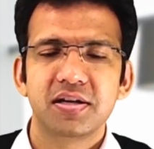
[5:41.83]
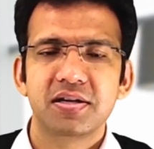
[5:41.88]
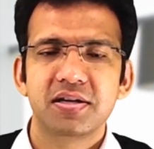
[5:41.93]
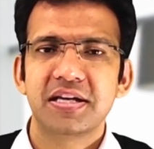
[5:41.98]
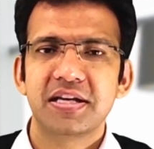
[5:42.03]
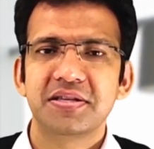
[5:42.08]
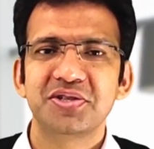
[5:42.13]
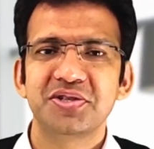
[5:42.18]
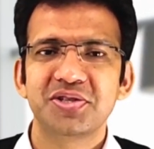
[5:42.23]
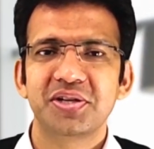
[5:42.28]

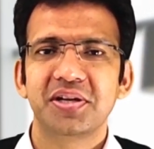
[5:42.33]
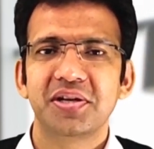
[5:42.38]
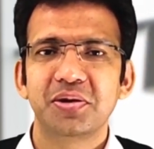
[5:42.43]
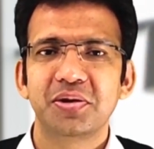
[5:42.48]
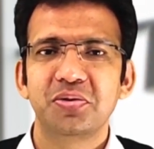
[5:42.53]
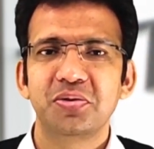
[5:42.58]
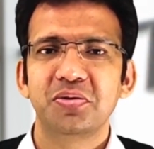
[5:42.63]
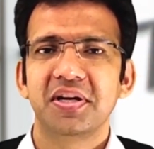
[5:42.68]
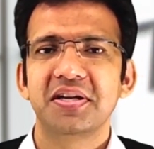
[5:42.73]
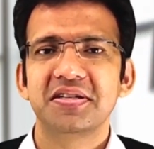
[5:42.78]
transitioning
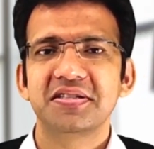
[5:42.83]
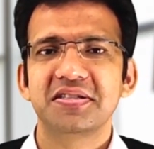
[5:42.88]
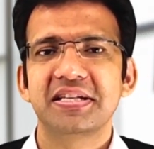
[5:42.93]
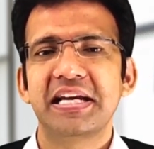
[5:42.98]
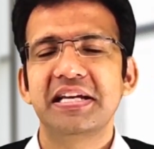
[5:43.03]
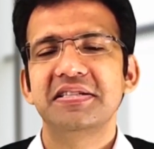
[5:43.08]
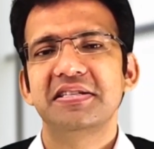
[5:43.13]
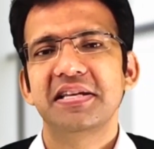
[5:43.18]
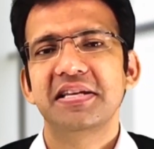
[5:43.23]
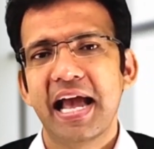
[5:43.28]
into data
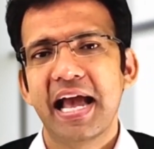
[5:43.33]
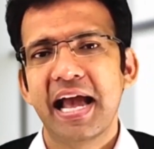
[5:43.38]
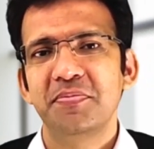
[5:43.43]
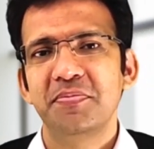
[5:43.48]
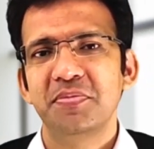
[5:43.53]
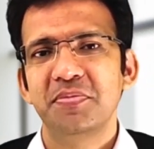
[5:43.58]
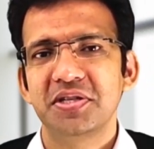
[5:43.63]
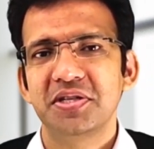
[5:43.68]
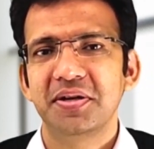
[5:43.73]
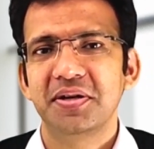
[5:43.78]
science and
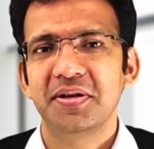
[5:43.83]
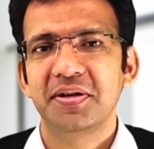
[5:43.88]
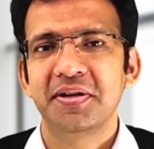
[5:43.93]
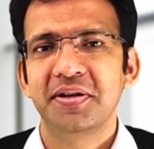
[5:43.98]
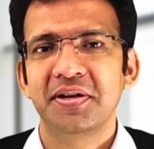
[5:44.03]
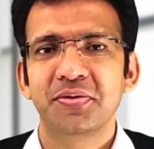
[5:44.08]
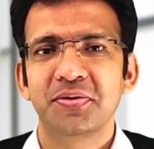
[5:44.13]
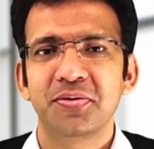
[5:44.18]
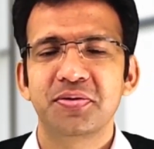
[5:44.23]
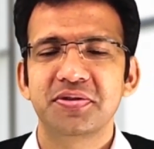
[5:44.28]
machine
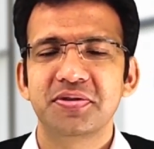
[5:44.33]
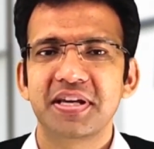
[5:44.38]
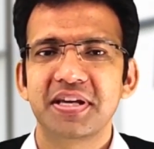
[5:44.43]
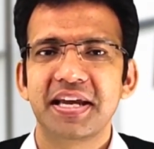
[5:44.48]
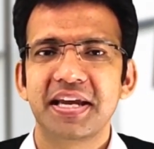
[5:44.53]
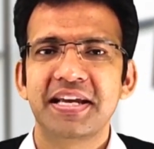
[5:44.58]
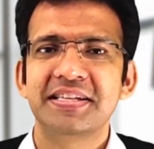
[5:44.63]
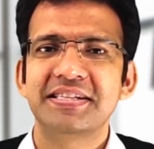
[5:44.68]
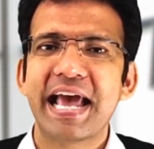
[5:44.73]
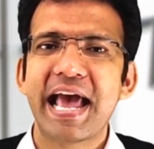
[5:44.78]
learning roles
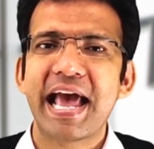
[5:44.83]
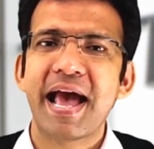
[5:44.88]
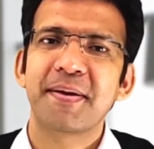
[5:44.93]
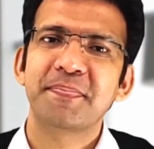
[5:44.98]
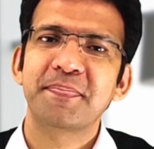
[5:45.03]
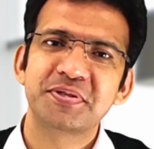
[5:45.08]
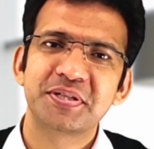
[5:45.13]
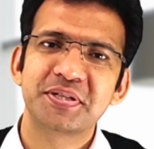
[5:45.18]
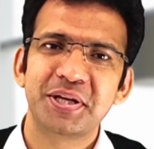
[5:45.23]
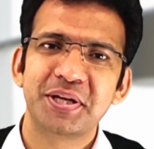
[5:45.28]
is
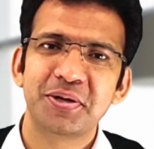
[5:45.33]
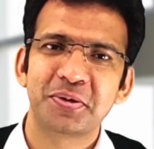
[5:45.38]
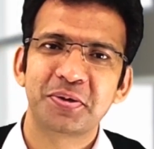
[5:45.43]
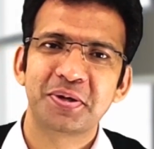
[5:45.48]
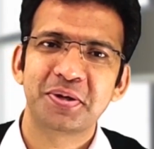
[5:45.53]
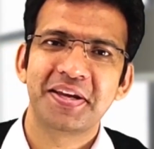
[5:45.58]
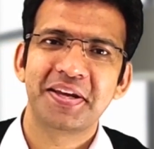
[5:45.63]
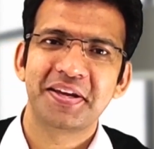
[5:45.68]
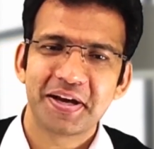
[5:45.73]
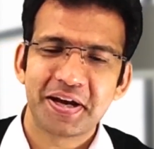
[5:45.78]

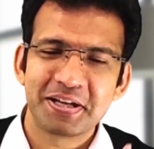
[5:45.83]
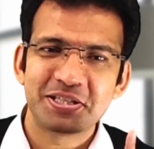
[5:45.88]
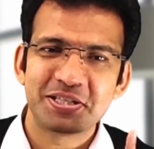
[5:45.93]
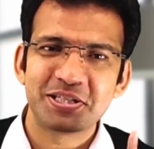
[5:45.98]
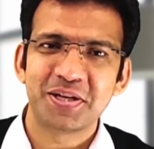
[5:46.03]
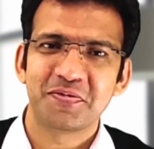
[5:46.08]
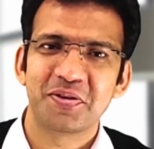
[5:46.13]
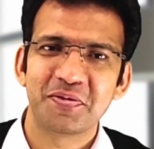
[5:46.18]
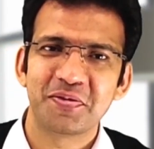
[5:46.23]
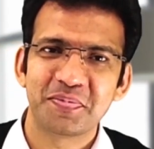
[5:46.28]
absolutely
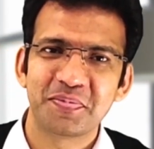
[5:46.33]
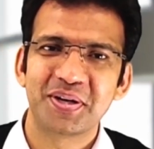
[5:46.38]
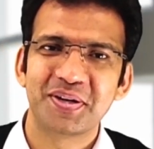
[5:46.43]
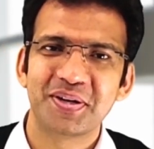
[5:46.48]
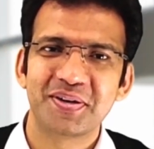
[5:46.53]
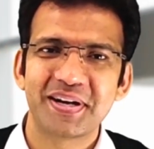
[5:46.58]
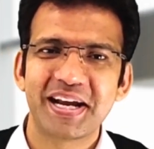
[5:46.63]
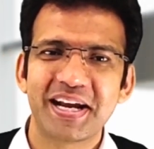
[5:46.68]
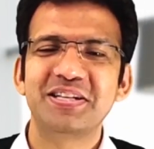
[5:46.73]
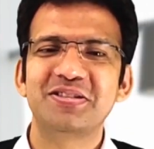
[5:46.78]
achievable, right?